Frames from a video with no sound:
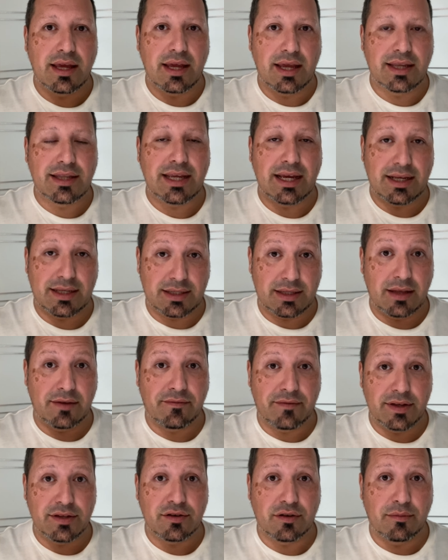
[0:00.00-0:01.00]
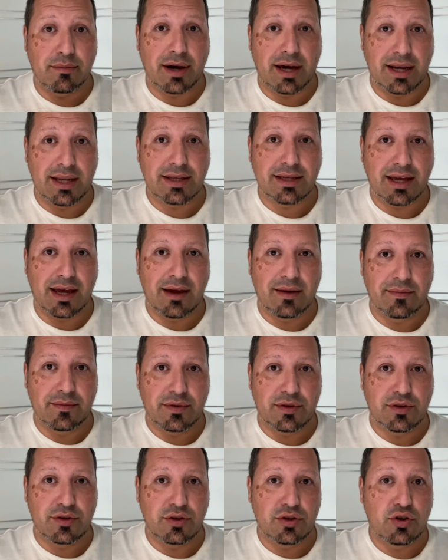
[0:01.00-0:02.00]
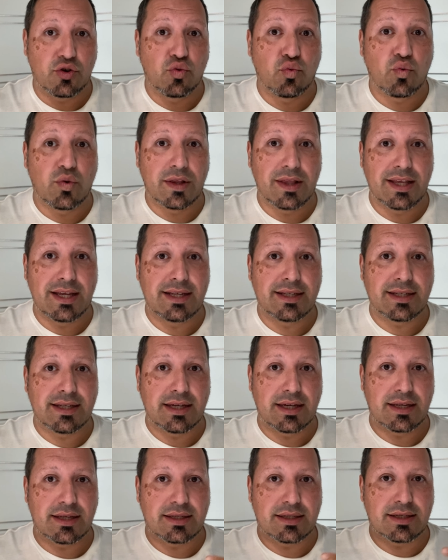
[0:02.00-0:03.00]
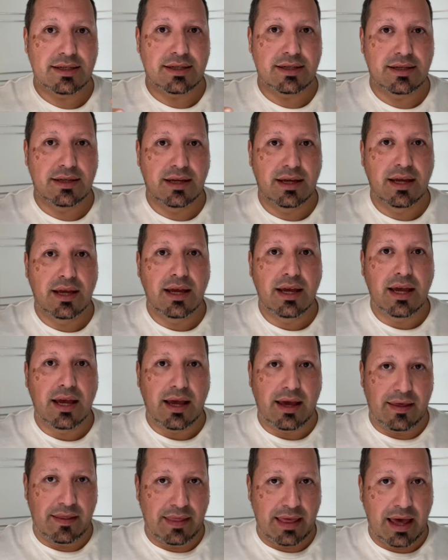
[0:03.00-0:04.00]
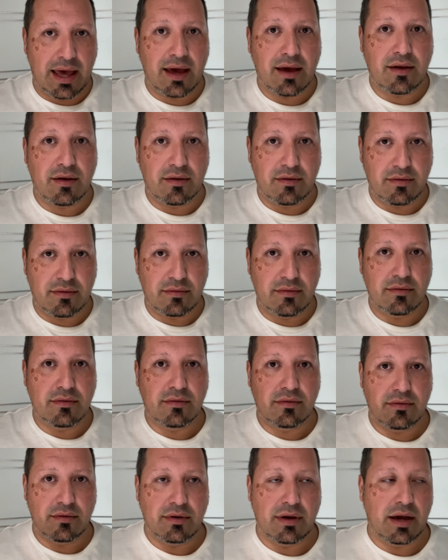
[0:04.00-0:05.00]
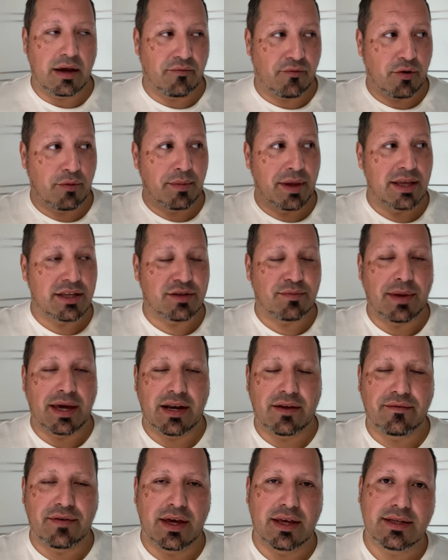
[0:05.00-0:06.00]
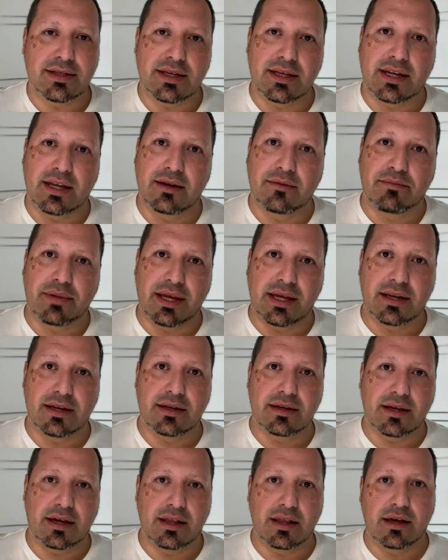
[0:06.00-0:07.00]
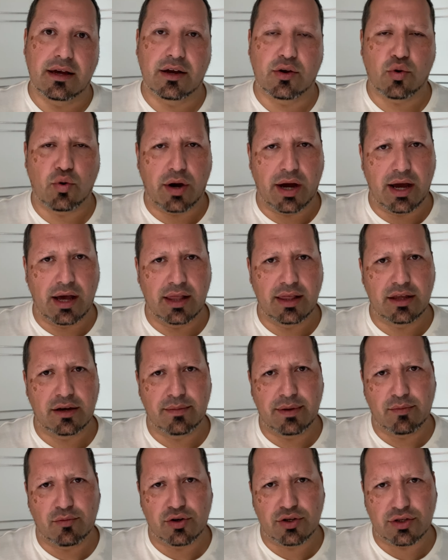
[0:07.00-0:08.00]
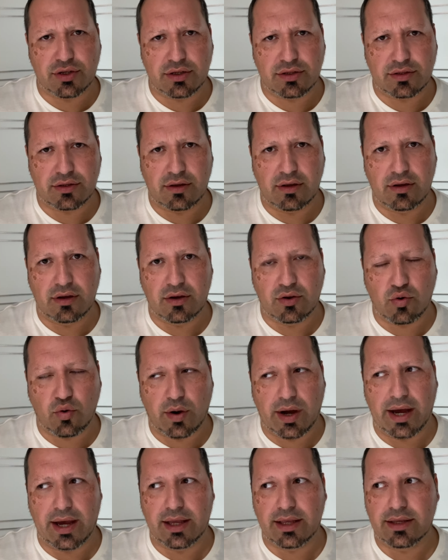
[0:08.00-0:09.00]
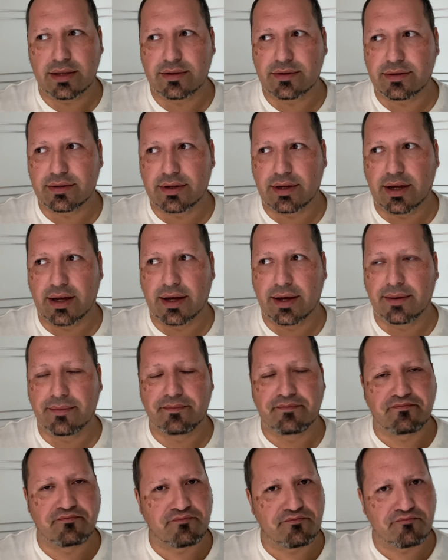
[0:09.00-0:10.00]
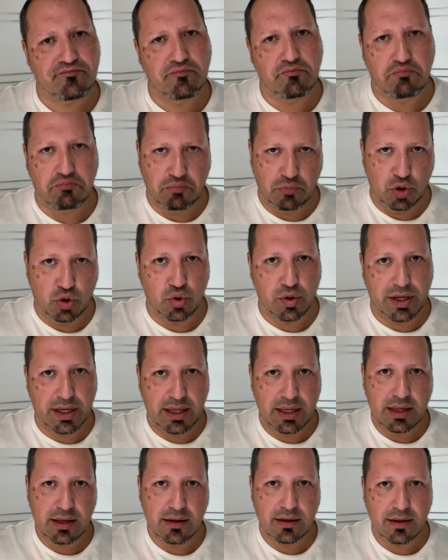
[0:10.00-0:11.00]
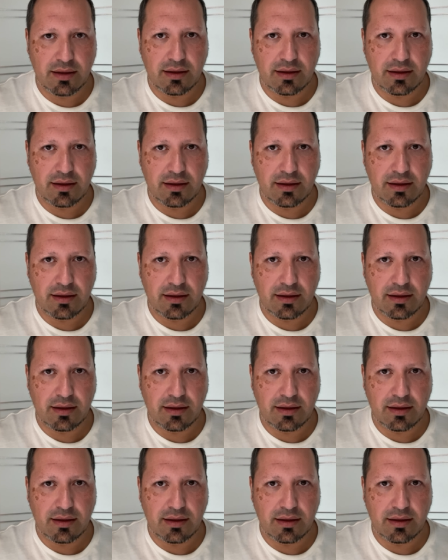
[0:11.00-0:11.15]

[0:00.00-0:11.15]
it takes the physical body time to release it. And that for me, it's manifested in being a, a, quite, a little bit more quiet, um, moody.